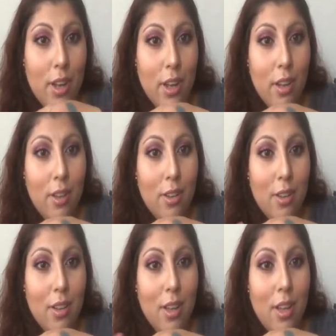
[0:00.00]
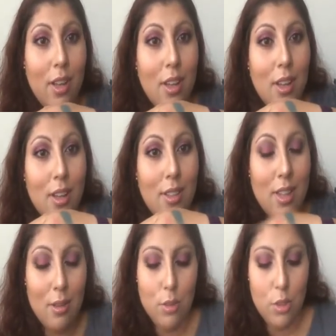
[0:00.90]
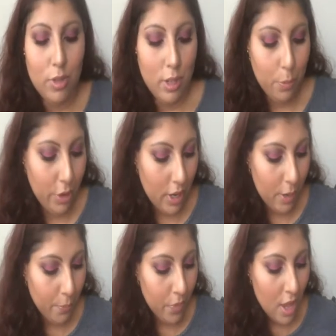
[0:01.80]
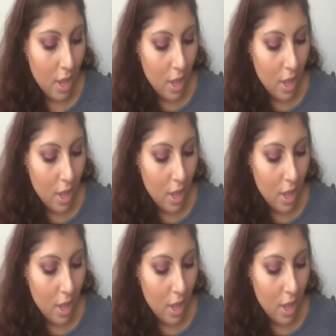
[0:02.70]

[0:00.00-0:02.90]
eye. That one's really pretty.